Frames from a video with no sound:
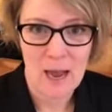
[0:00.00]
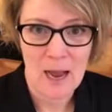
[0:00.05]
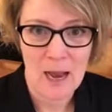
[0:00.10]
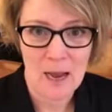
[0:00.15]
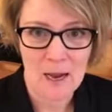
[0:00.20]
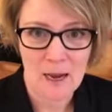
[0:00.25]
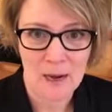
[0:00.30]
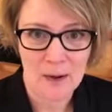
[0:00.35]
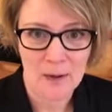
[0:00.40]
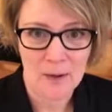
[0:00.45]

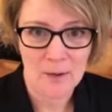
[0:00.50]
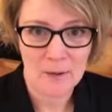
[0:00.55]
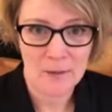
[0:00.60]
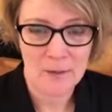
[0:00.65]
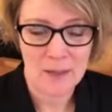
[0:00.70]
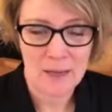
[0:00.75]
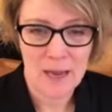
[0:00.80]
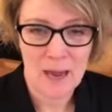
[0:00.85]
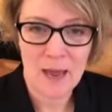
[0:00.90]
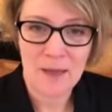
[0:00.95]

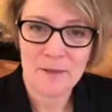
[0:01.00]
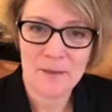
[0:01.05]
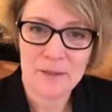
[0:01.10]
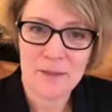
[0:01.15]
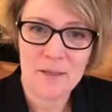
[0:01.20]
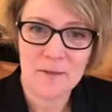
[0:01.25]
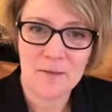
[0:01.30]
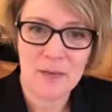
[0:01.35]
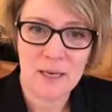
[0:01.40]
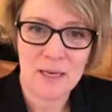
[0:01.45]
The
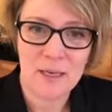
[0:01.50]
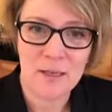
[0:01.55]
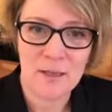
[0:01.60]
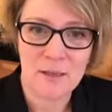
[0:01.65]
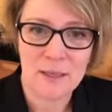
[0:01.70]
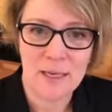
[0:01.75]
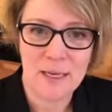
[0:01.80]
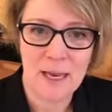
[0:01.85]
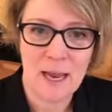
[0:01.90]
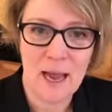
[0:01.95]
ethics of data
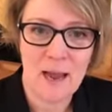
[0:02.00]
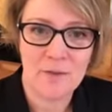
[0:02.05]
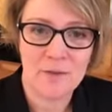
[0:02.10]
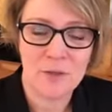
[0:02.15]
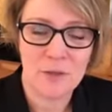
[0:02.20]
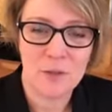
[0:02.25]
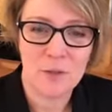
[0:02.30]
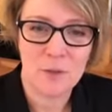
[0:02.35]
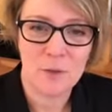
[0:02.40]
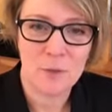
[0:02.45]
cleaning have
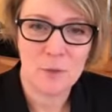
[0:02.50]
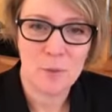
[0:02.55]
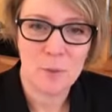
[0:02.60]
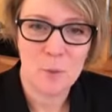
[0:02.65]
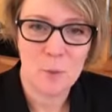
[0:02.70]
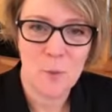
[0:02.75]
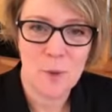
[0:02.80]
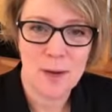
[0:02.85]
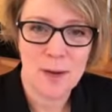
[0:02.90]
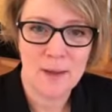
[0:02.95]
to do
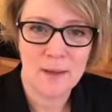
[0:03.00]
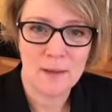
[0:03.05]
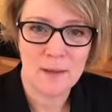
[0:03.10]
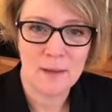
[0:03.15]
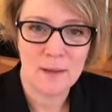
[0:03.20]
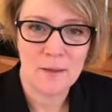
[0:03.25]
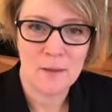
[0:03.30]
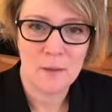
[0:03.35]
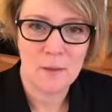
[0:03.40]
with